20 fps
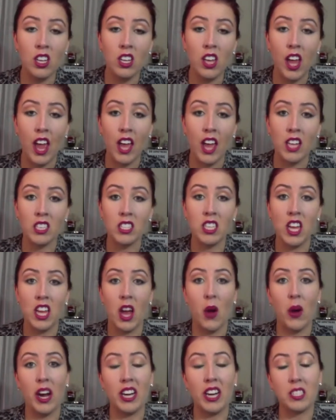and see how
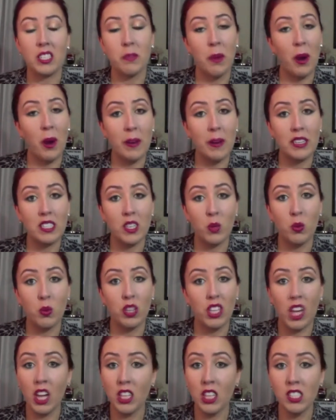I experimented with
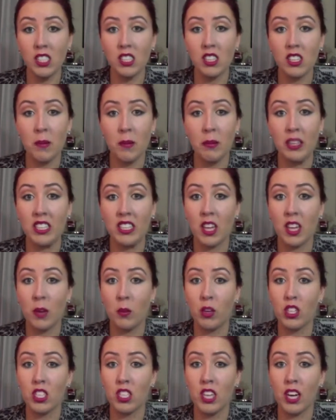colors, please keep
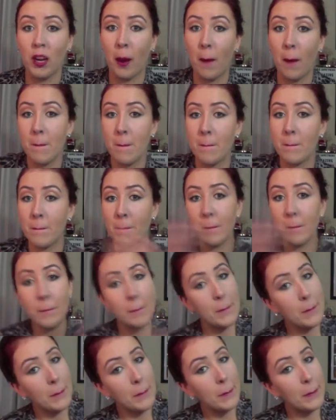watching.
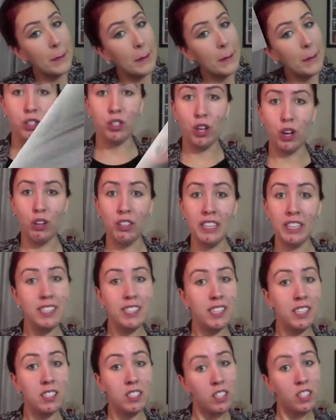So let's
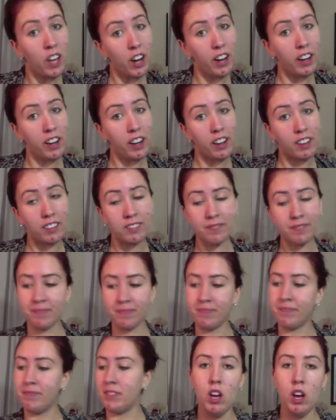get started.
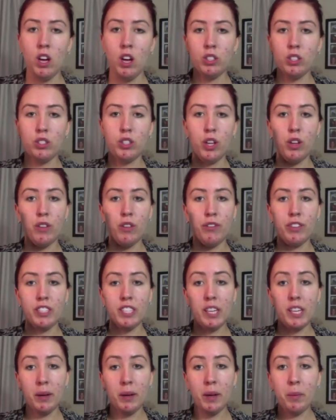So the first
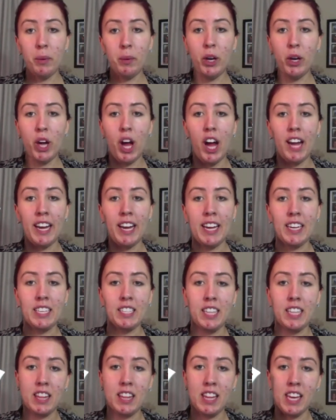thing I'm going to put on is
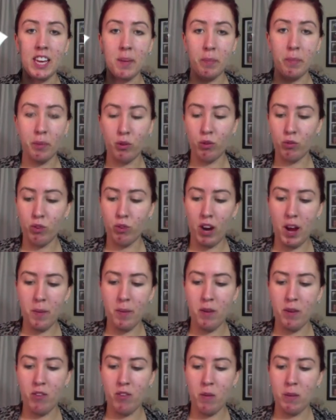the primer
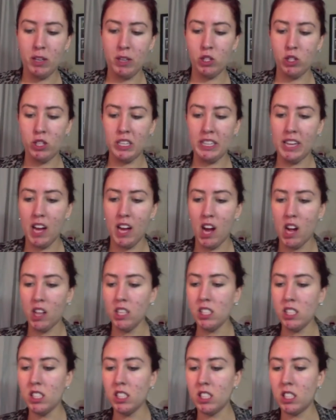from
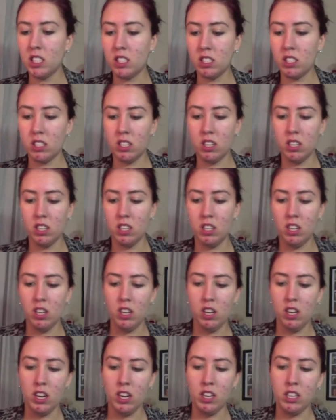Australis.
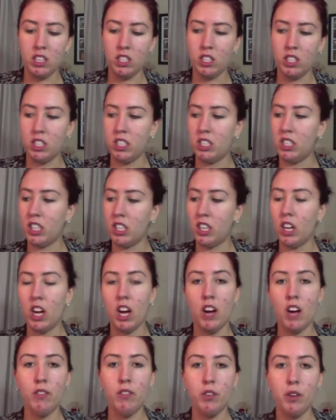This is just to
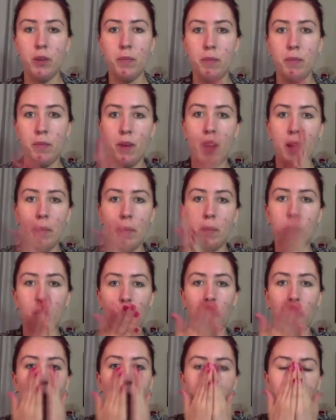cover my
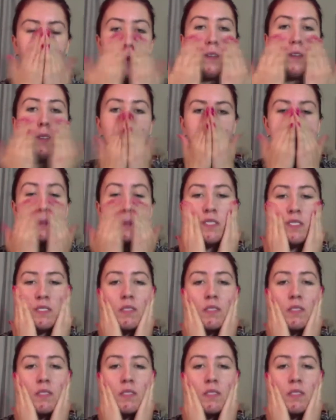pores.